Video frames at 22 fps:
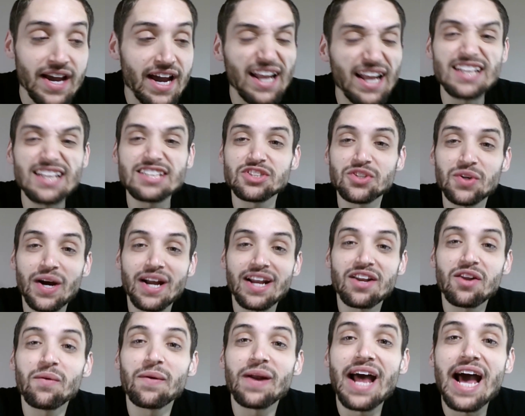and let you kind
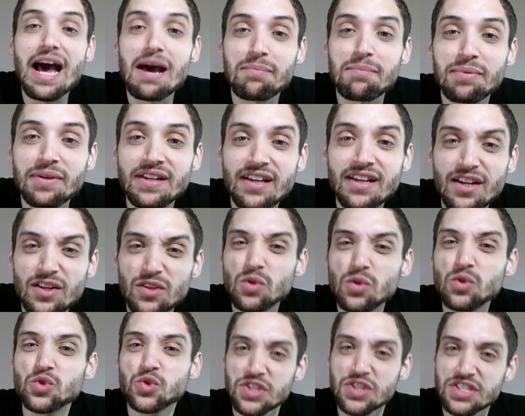of know what happened
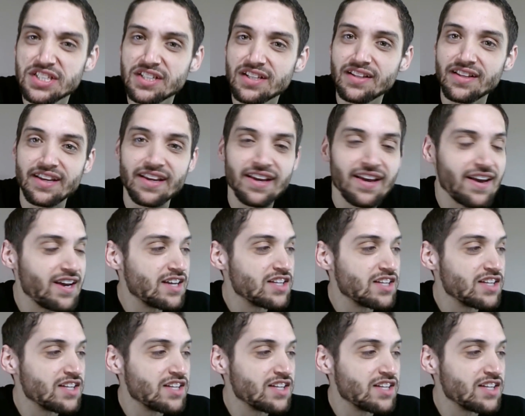nutritionally.